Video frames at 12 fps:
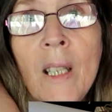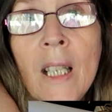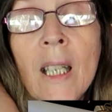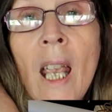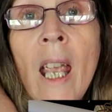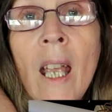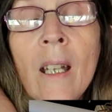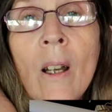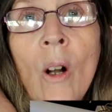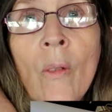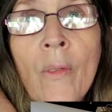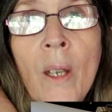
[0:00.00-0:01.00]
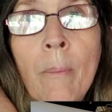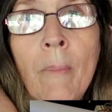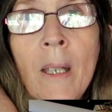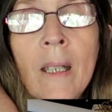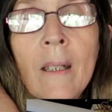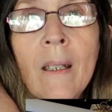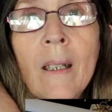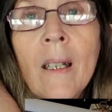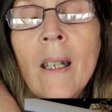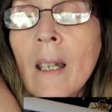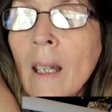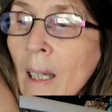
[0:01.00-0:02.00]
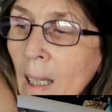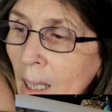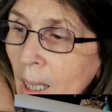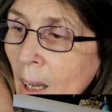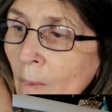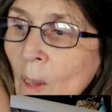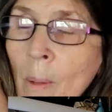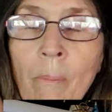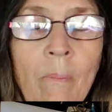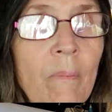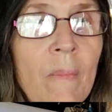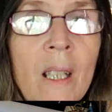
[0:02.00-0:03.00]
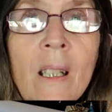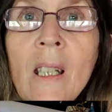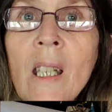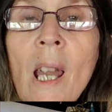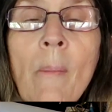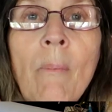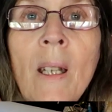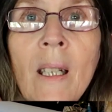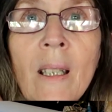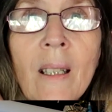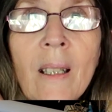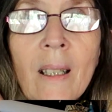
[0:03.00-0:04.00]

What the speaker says: scared of them. Give them 10 minutes